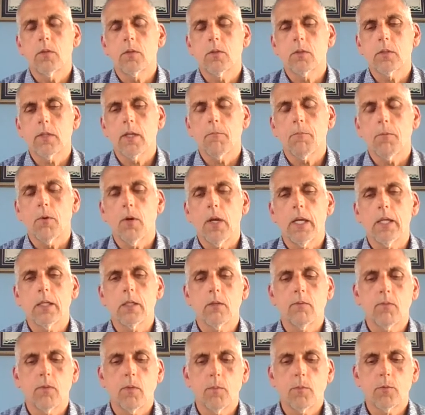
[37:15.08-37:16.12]

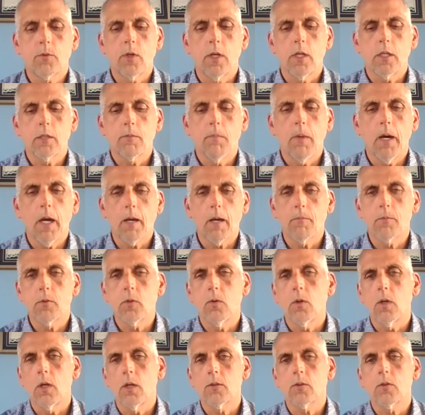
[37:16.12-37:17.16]
separation from trench bottom to
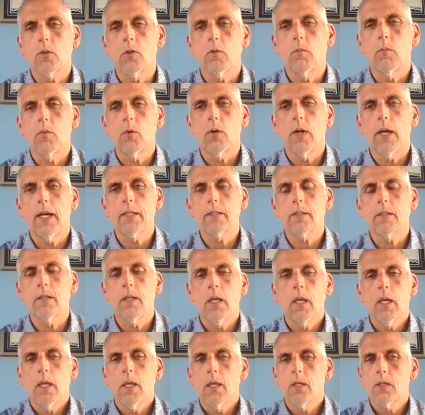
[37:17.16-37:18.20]
an unsuitable horizon.
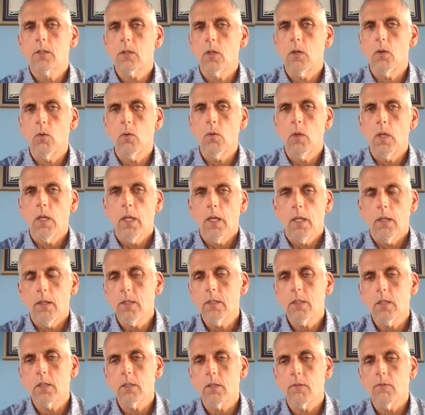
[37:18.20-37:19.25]
So
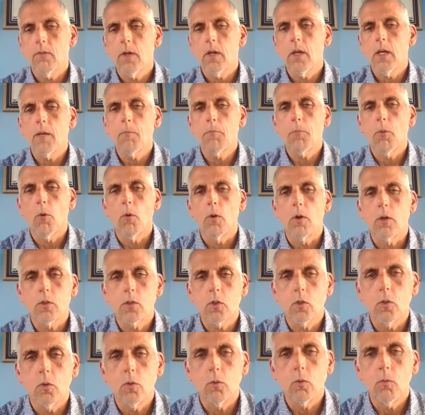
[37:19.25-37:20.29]
this is a very important
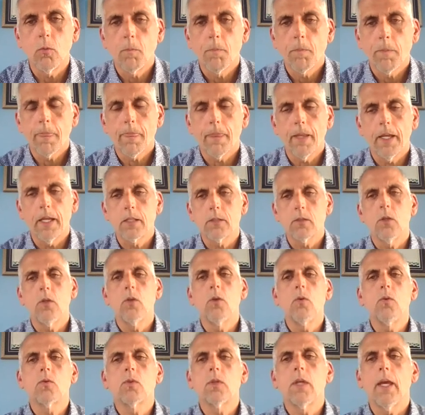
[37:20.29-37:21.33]
tool that's
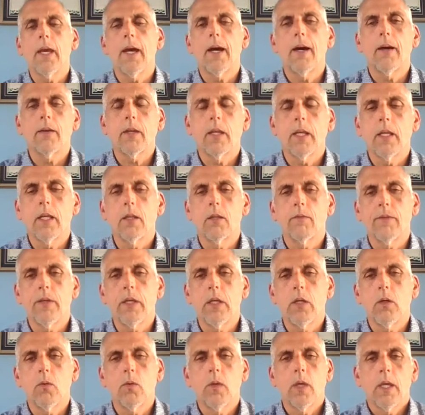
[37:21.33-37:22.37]
used out in the
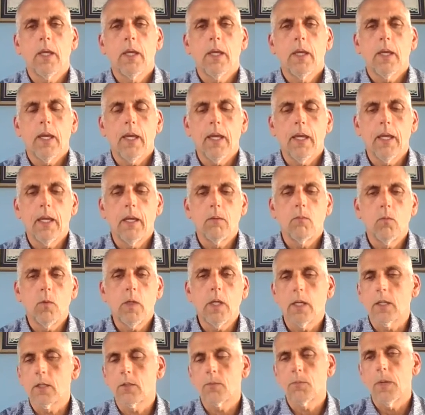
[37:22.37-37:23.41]
field, and we
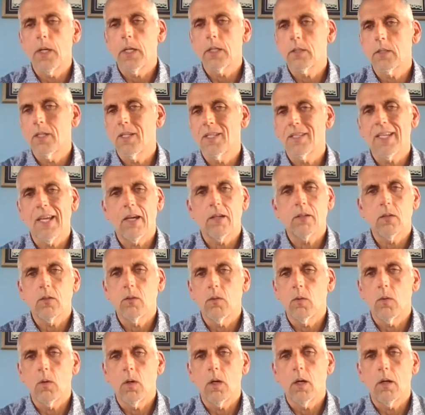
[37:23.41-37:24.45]
express this out
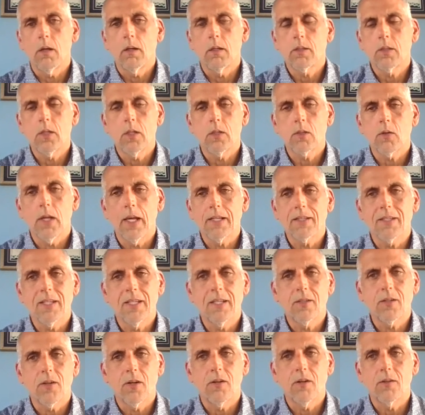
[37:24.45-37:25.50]
to our centralized
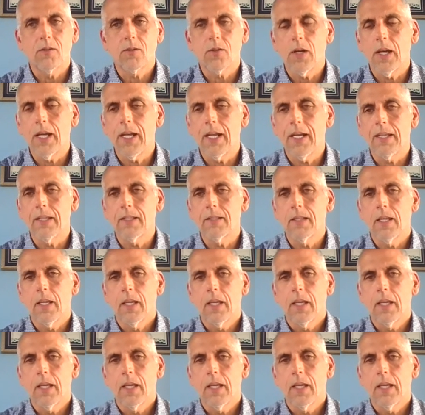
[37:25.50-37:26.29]
intern training.